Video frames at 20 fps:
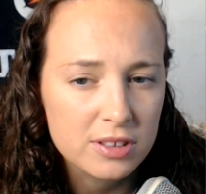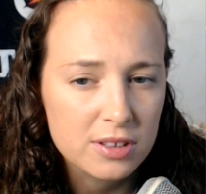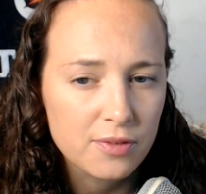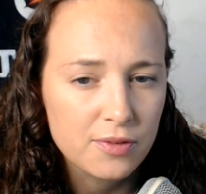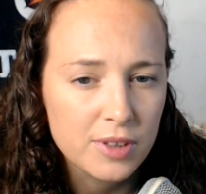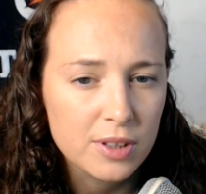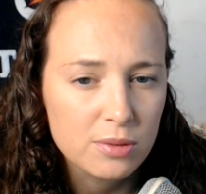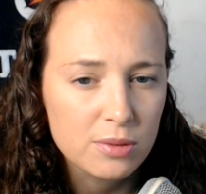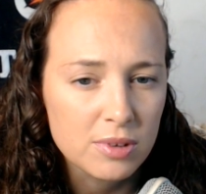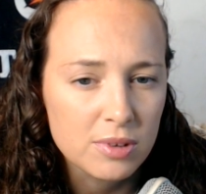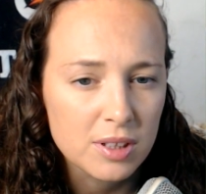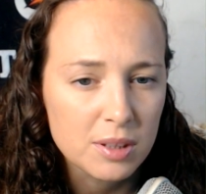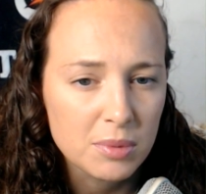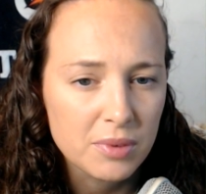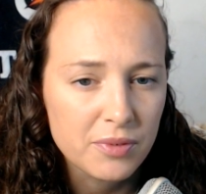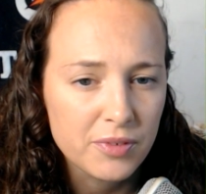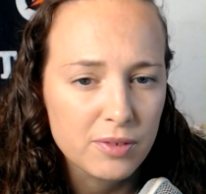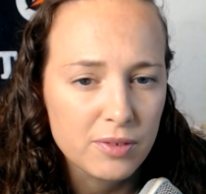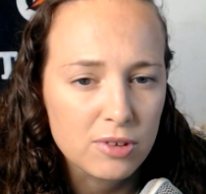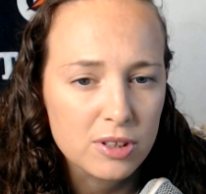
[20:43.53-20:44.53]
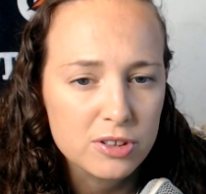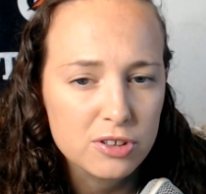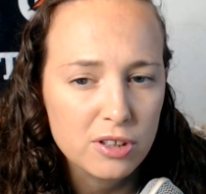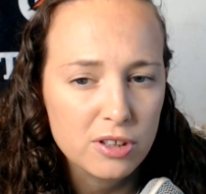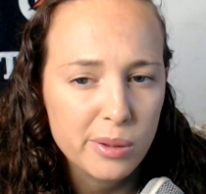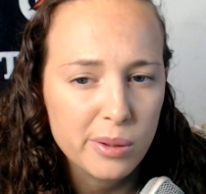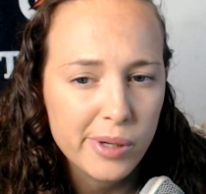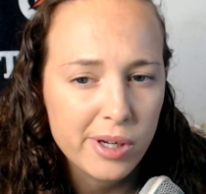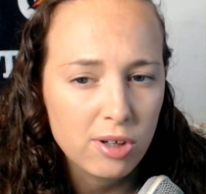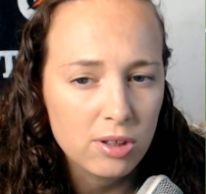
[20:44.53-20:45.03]
field with him. If he runs all the
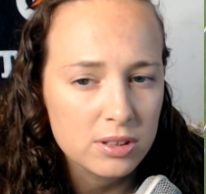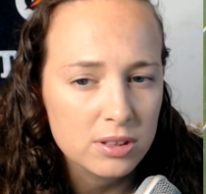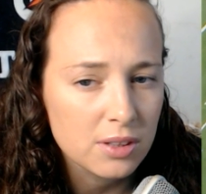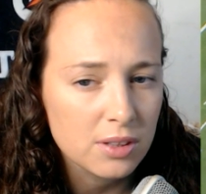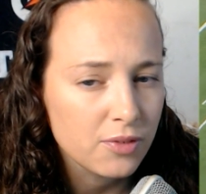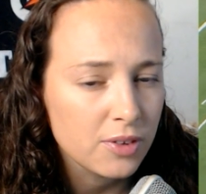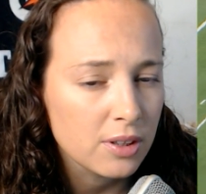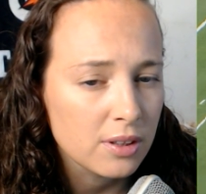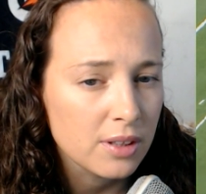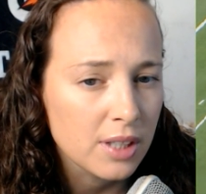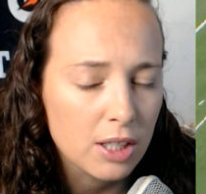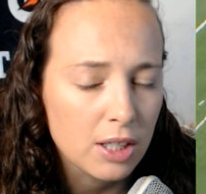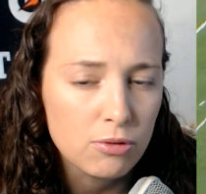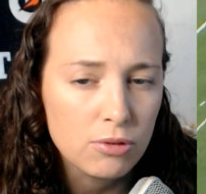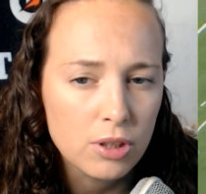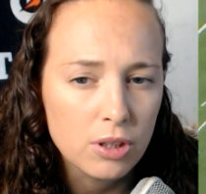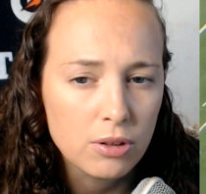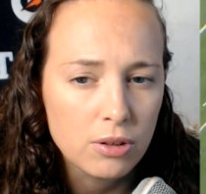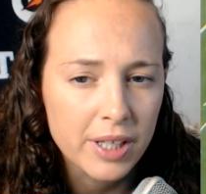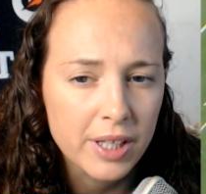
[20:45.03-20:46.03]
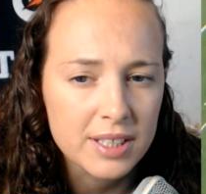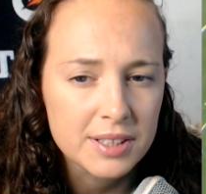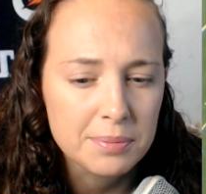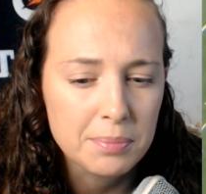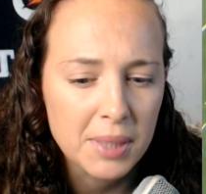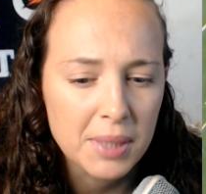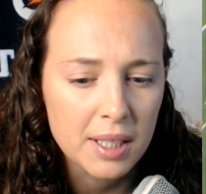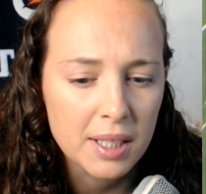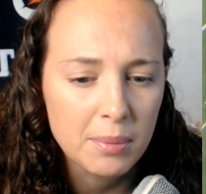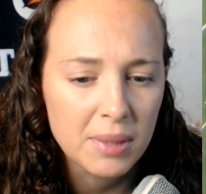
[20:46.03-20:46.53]
way across the field, that you know that it's
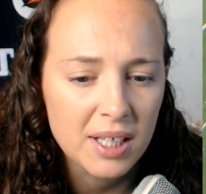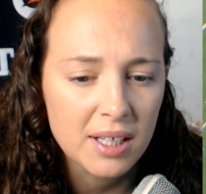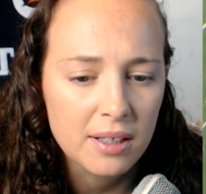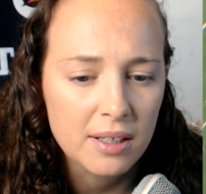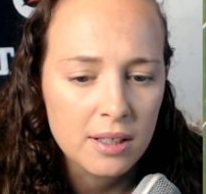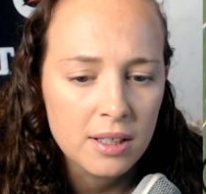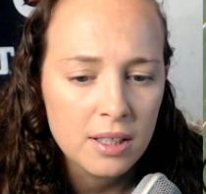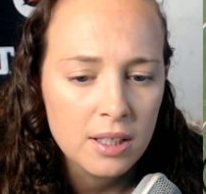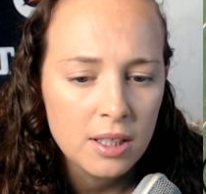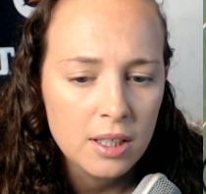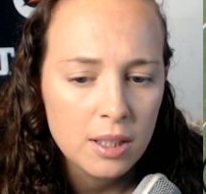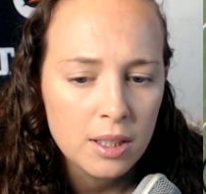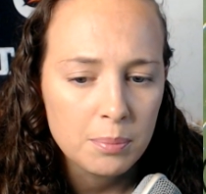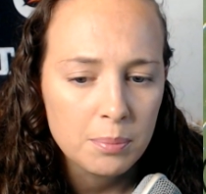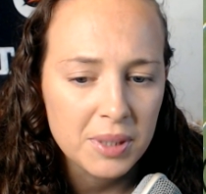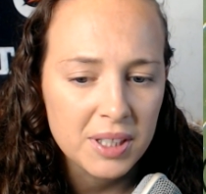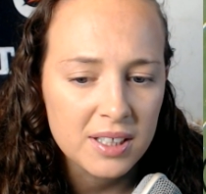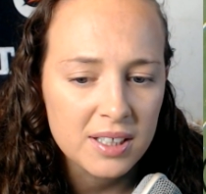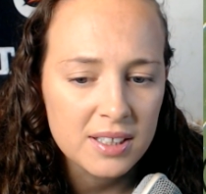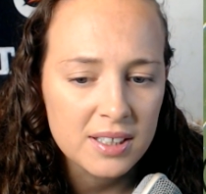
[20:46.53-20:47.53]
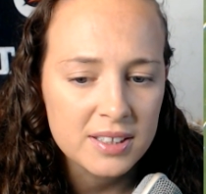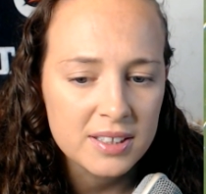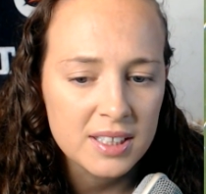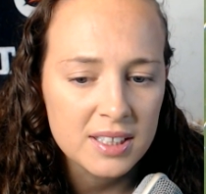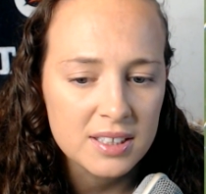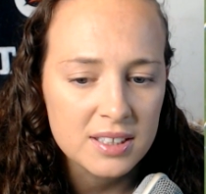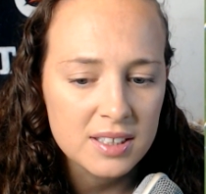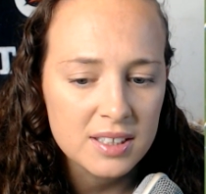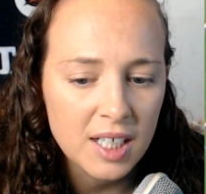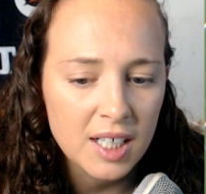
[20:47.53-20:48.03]
man-to-man. Because he
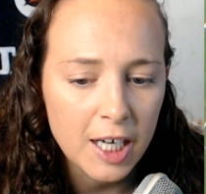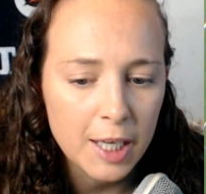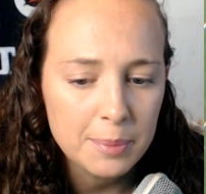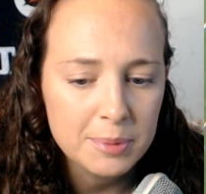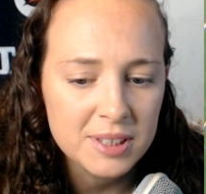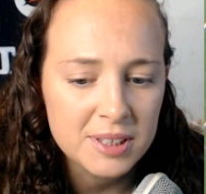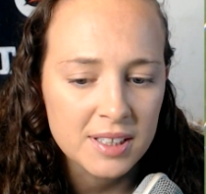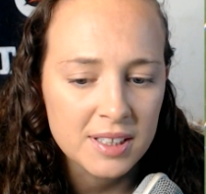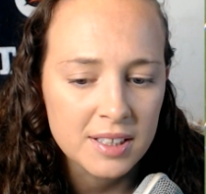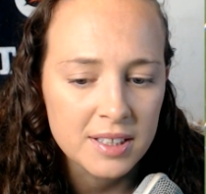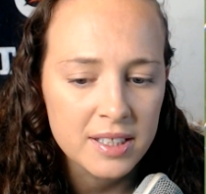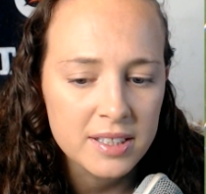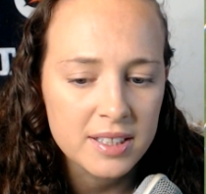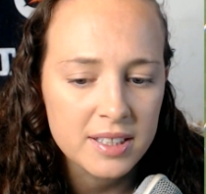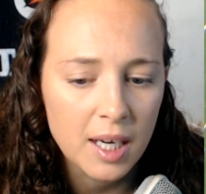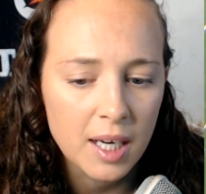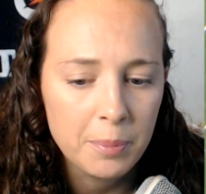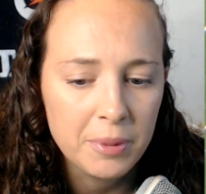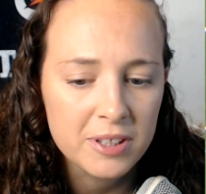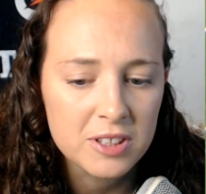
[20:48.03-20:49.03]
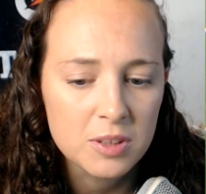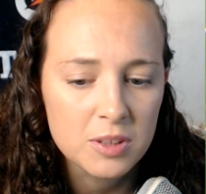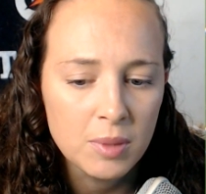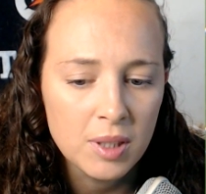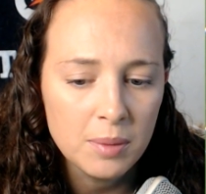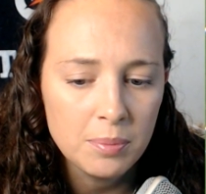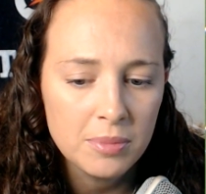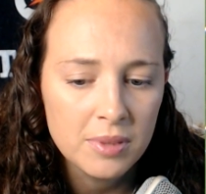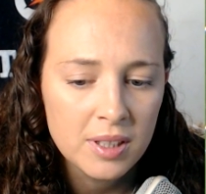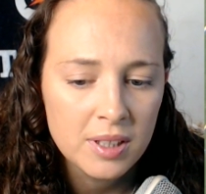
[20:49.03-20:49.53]
stops, and then this guy picks him
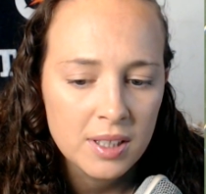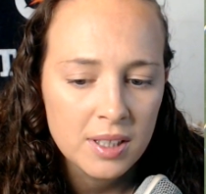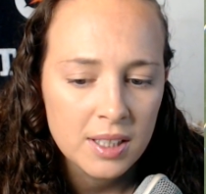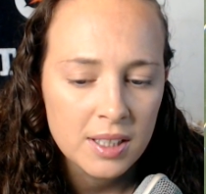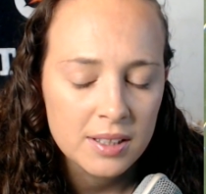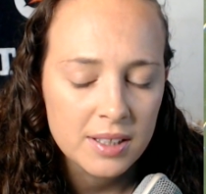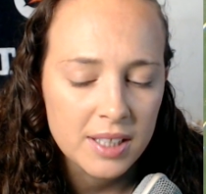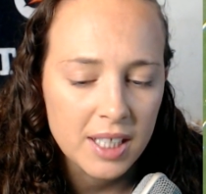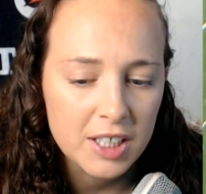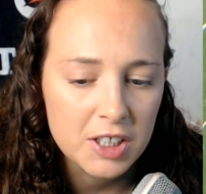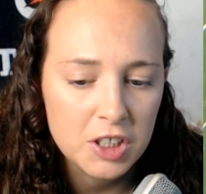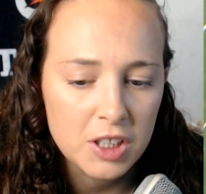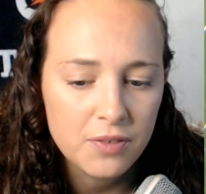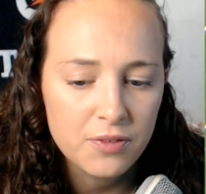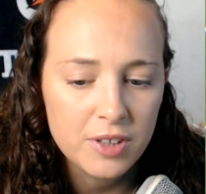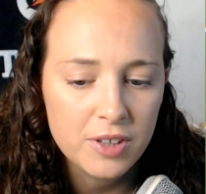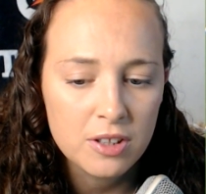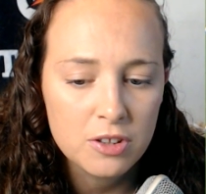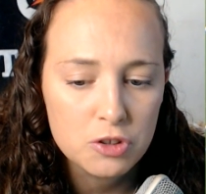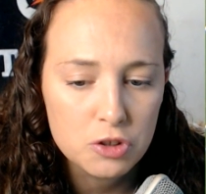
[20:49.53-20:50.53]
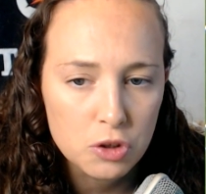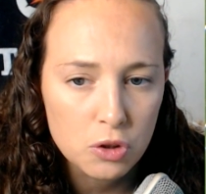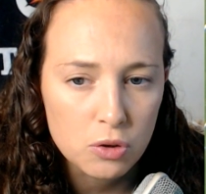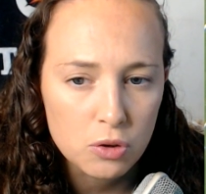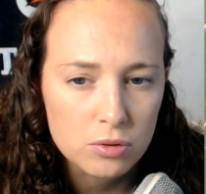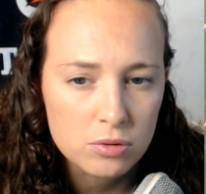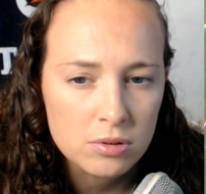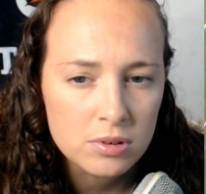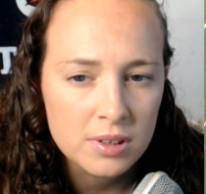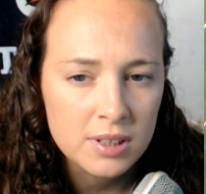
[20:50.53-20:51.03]
up, they shift in the
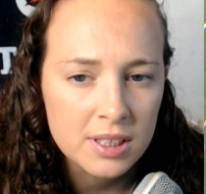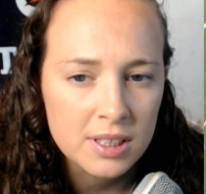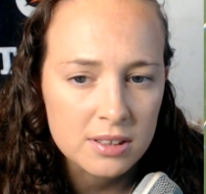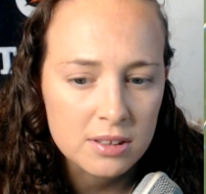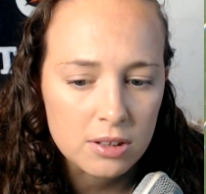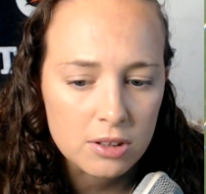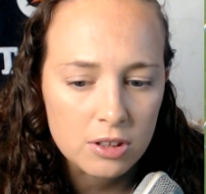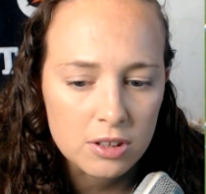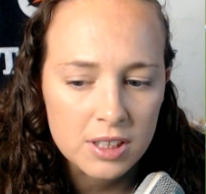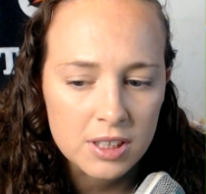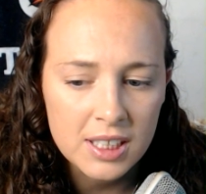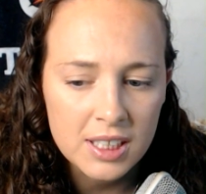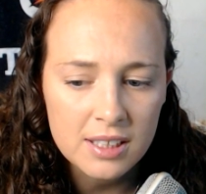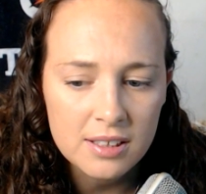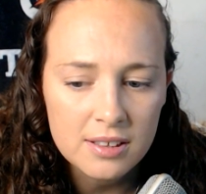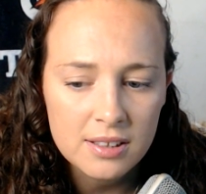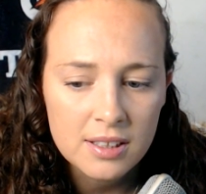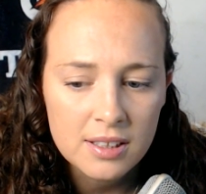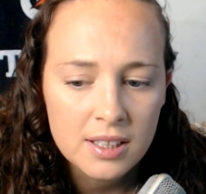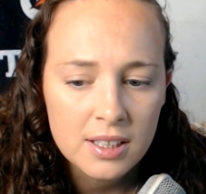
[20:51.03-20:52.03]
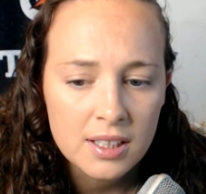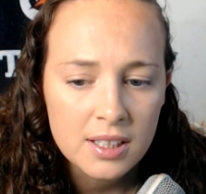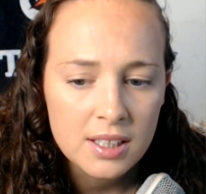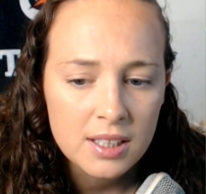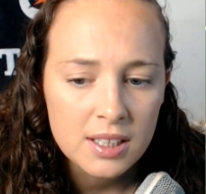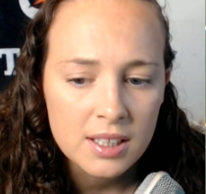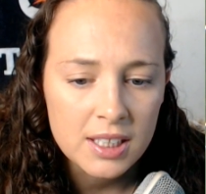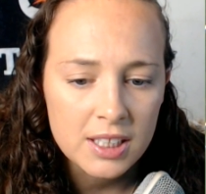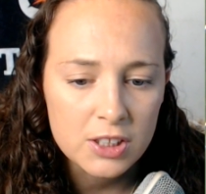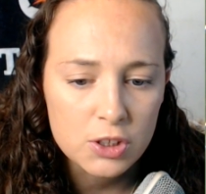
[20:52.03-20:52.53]
zone. He's underneath.
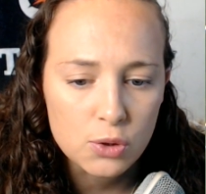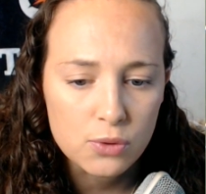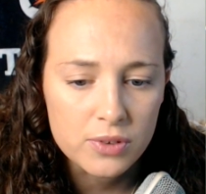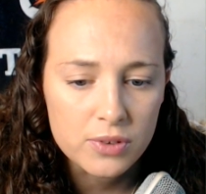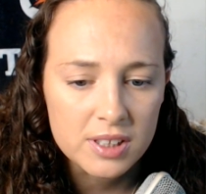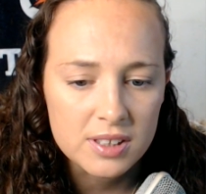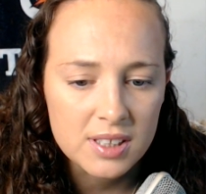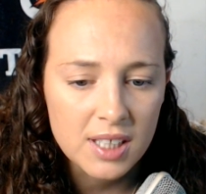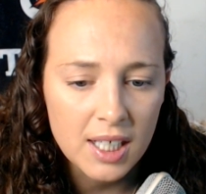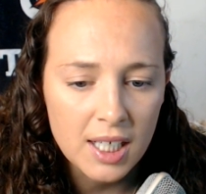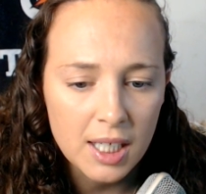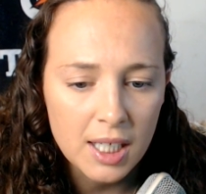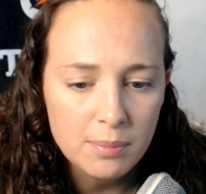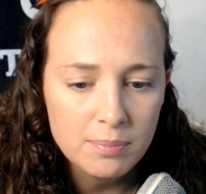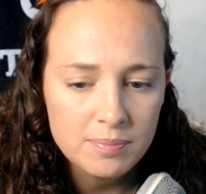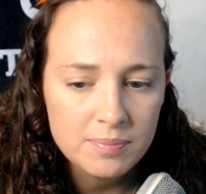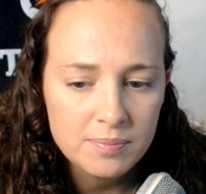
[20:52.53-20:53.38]
He's over the top.